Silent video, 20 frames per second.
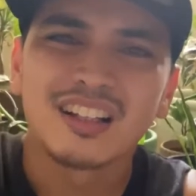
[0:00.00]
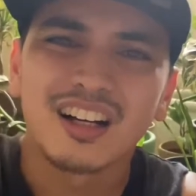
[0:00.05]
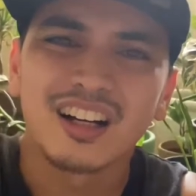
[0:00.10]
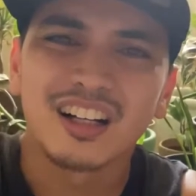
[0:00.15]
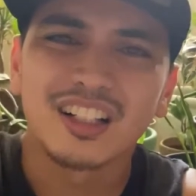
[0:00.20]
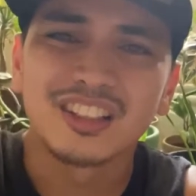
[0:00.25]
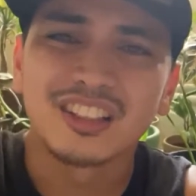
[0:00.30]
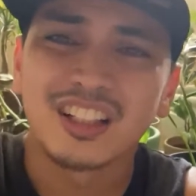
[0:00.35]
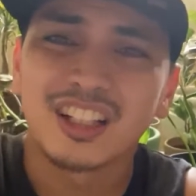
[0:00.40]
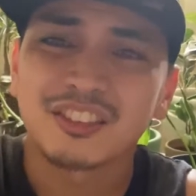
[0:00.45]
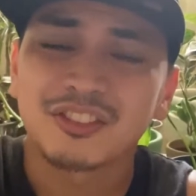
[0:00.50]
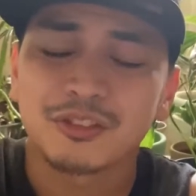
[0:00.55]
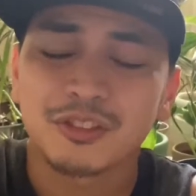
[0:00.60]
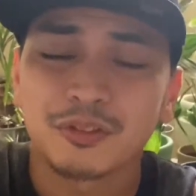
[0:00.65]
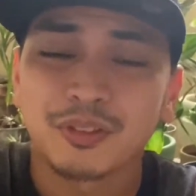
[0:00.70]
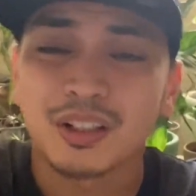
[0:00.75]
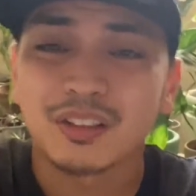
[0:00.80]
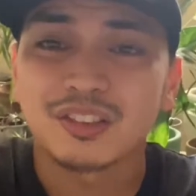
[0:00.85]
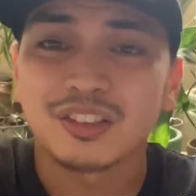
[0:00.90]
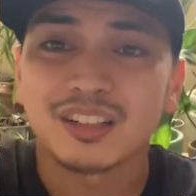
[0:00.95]
you get from
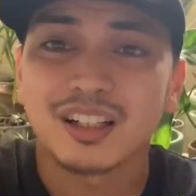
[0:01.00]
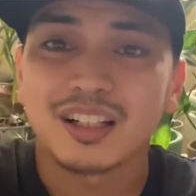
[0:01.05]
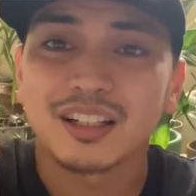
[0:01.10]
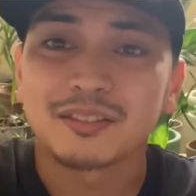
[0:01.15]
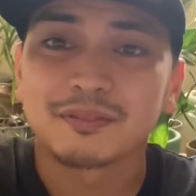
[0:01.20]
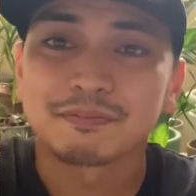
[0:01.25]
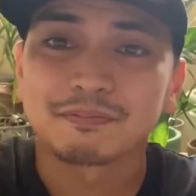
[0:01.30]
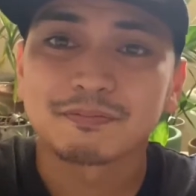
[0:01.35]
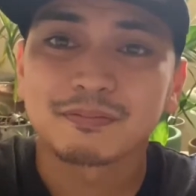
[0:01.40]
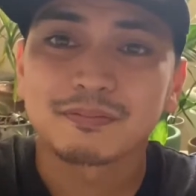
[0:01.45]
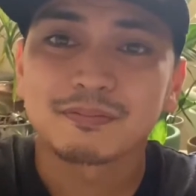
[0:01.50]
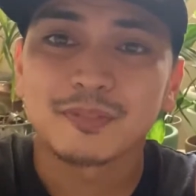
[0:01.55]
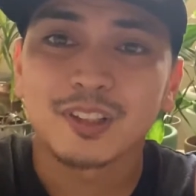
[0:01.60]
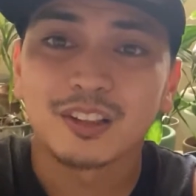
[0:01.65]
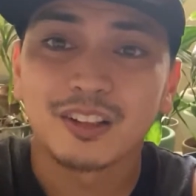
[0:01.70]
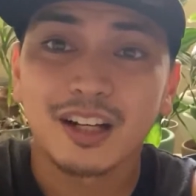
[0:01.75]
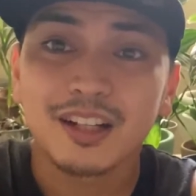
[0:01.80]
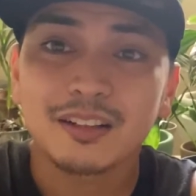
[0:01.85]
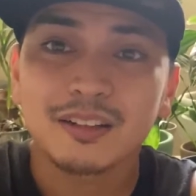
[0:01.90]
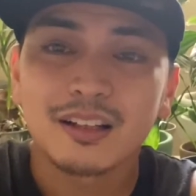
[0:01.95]
outside.
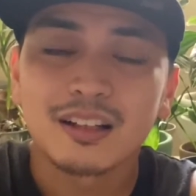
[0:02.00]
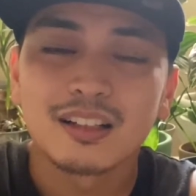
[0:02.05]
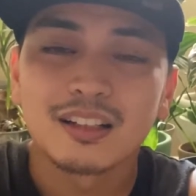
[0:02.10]
Right?